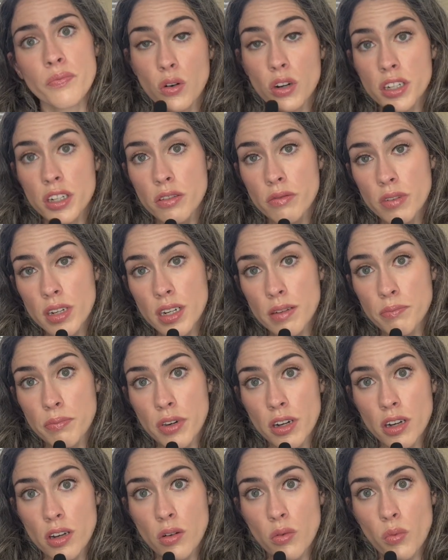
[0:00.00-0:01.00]
or to read a
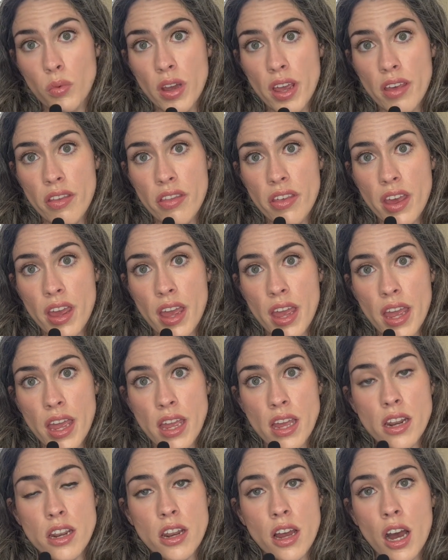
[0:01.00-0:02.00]
book with
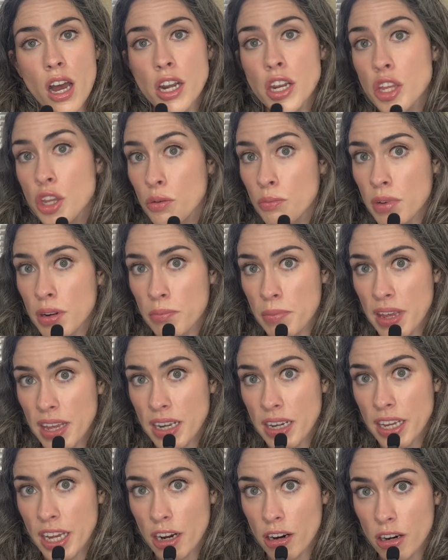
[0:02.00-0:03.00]
a non-human main
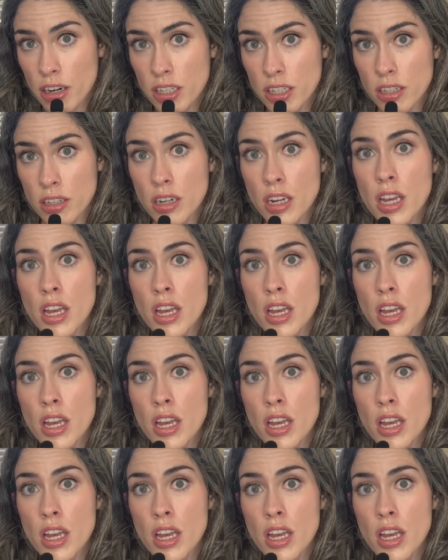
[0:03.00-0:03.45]
character.